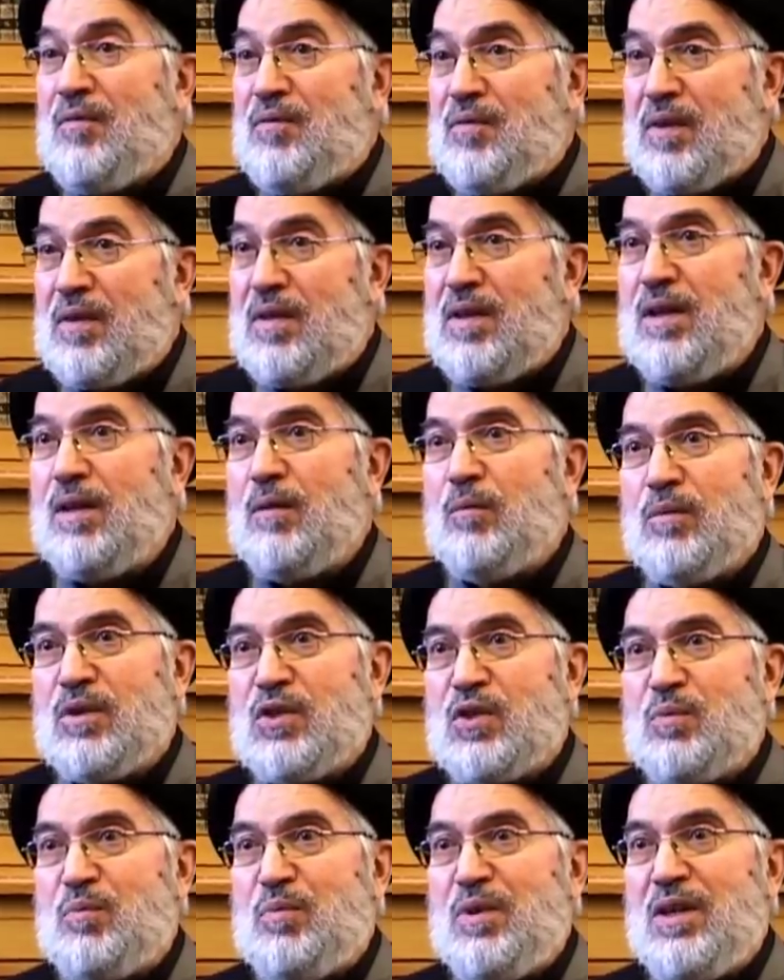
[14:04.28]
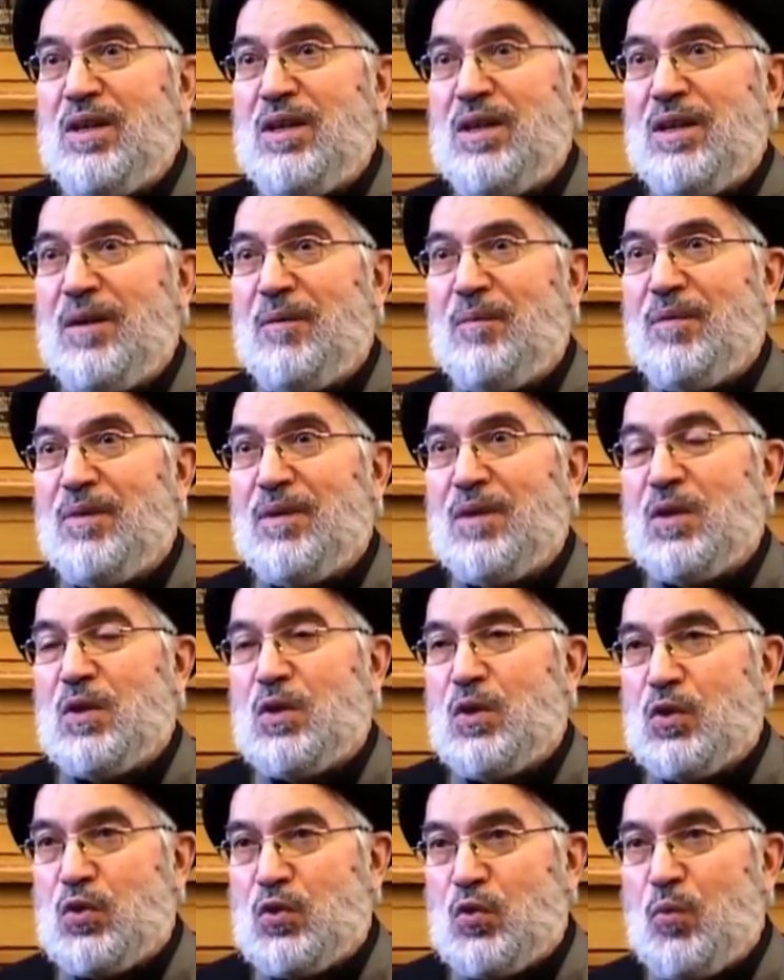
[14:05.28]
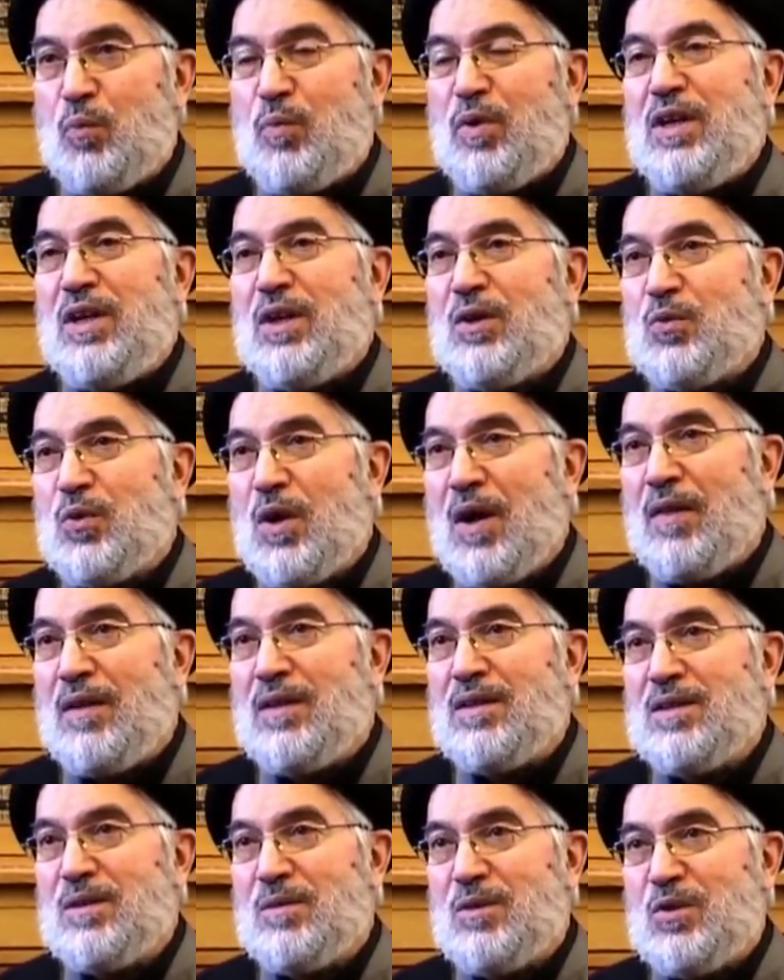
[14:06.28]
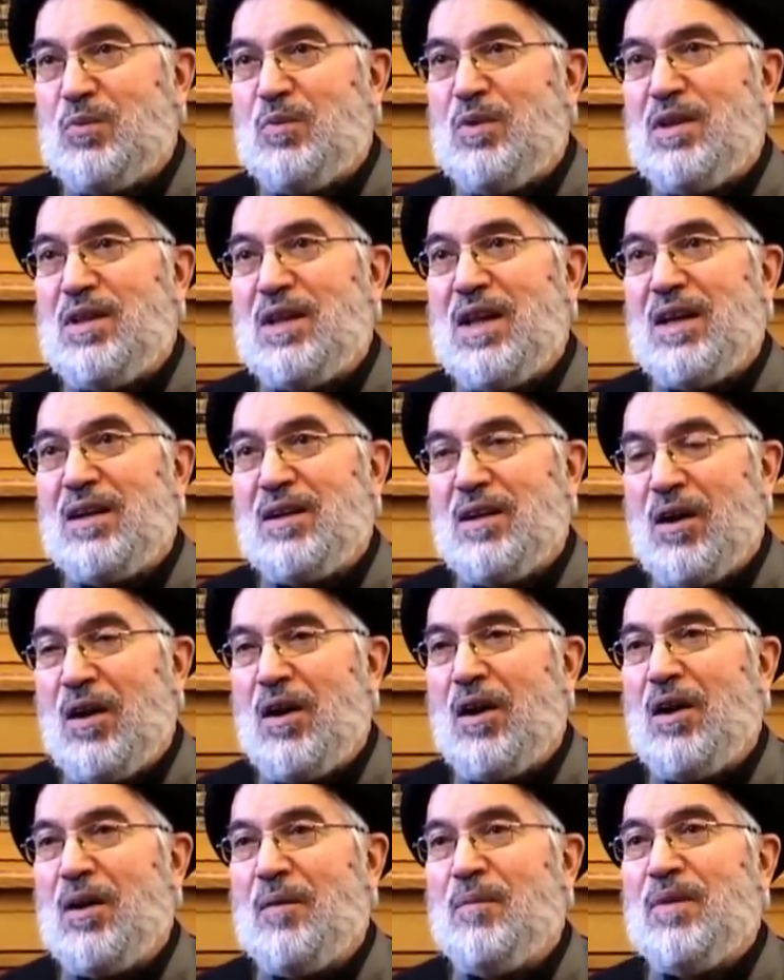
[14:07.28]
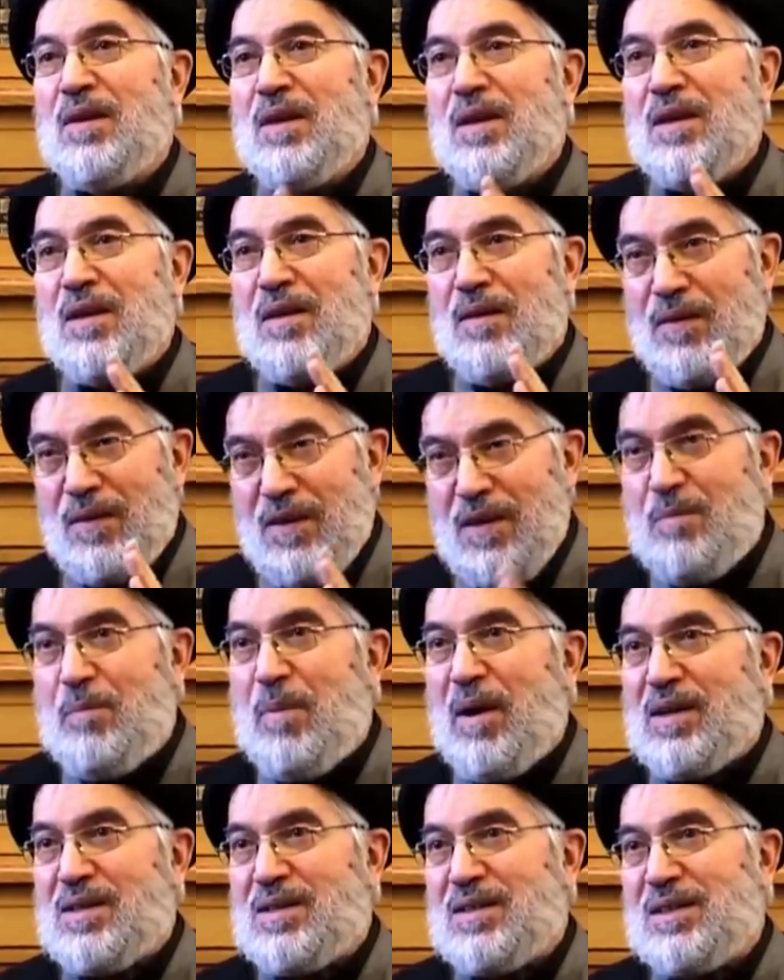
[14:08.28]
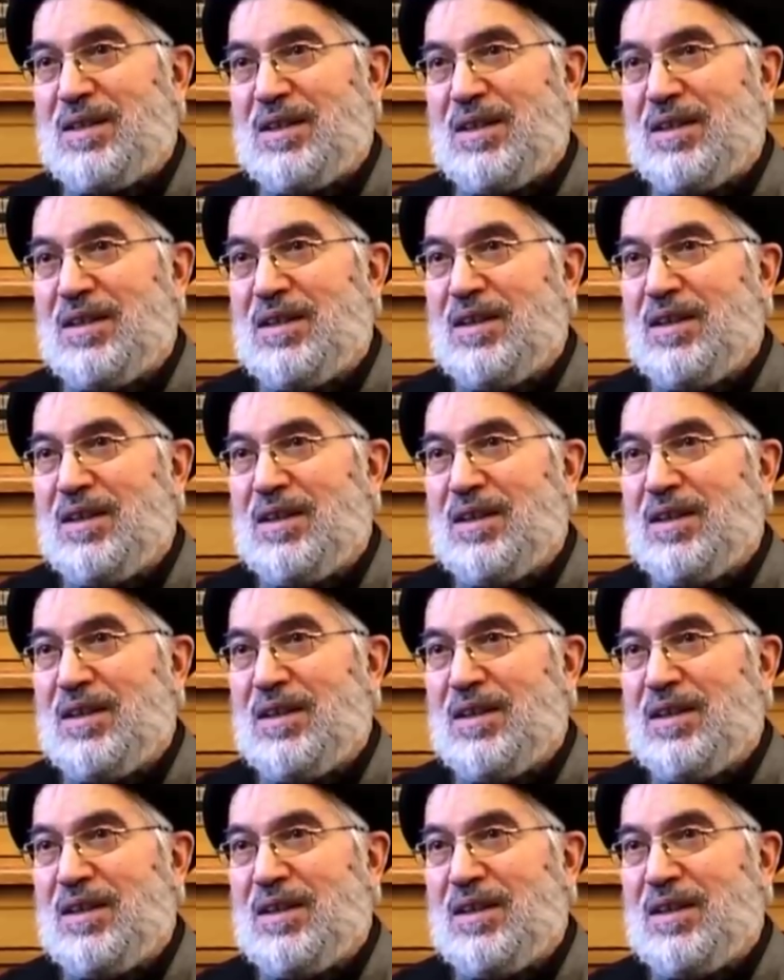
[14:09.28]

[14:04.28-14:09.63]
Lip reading: everything must be superior to others, which means that they are the best.